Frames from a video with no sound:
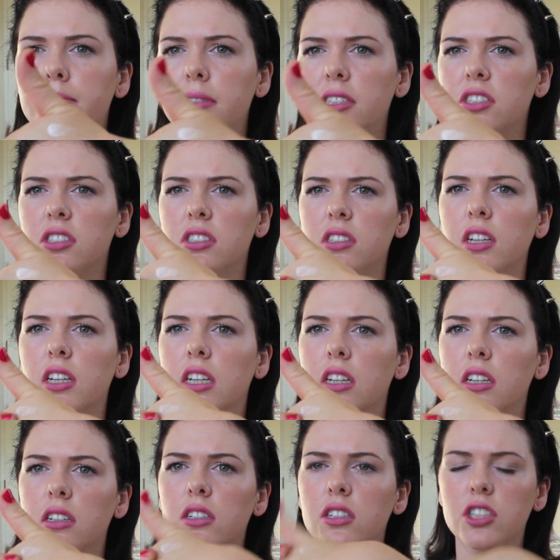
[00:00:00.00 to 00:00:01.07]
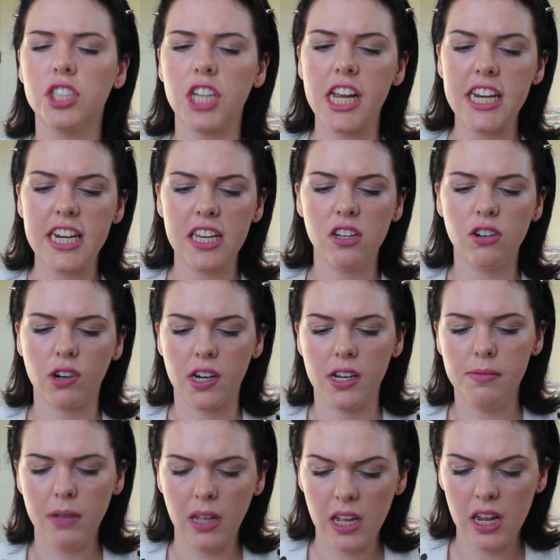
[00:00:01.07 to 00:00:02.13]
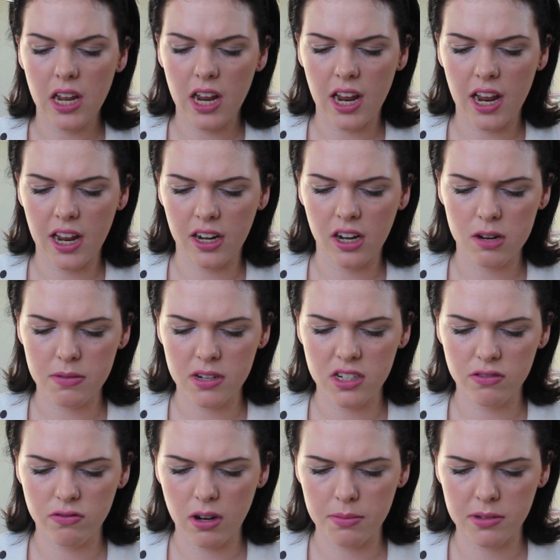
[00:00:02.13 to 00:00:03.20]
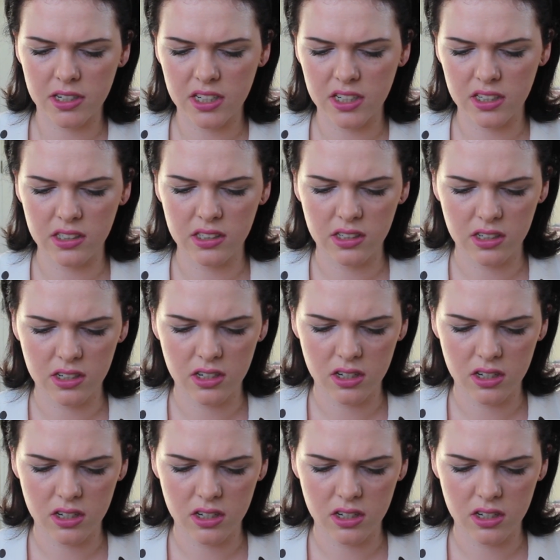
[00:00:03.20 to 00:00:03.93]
but it's just like a sheeny cream, and I mean, you rub it in